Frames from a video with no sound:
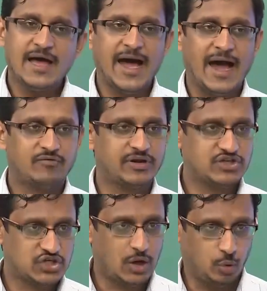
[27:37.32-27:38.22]

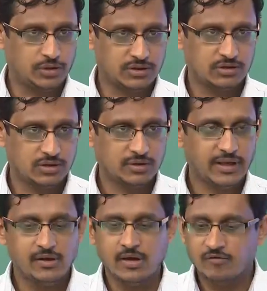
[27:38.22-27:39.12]
average out.
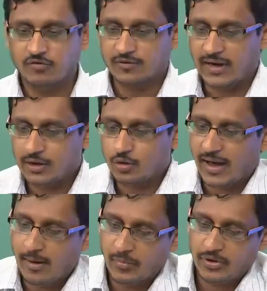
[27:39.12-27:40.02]
Okay. For that to
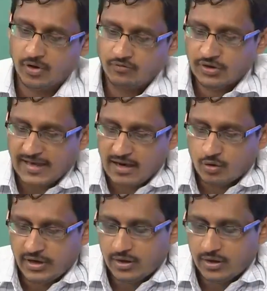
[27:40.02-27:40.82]
happen, you have to calculate